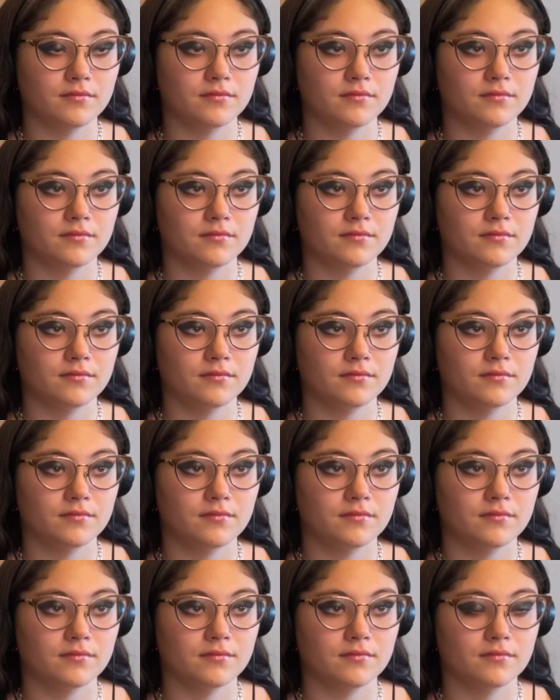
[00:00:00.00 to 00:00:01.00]

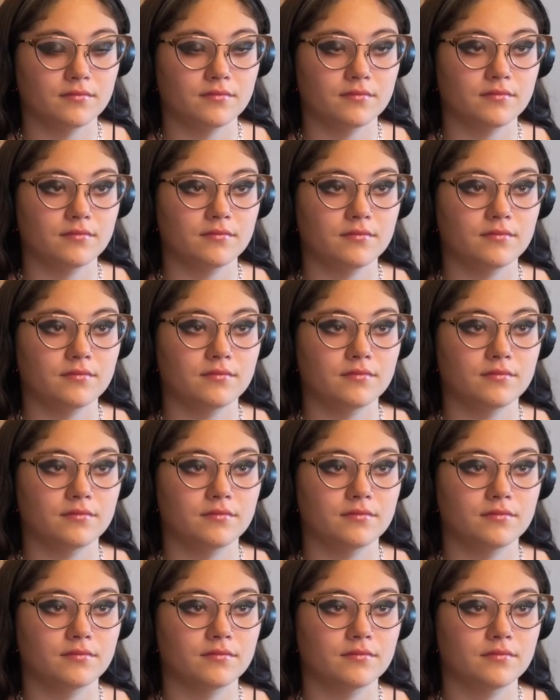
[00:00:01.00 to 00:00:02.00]

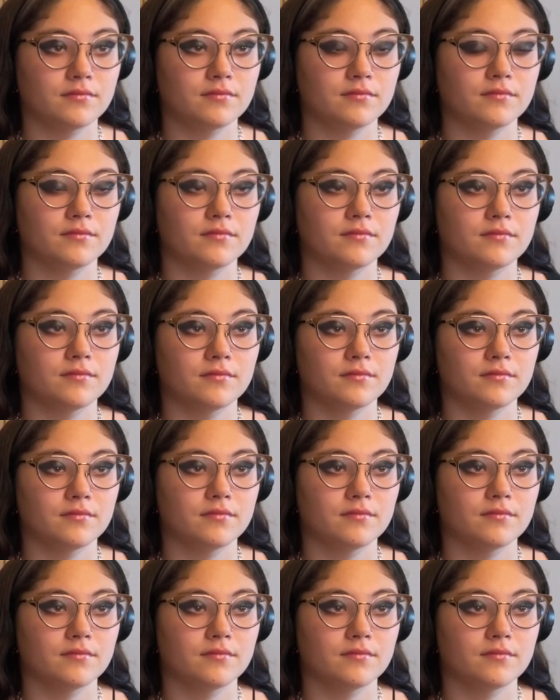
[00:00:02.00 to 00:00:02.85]
[no speech]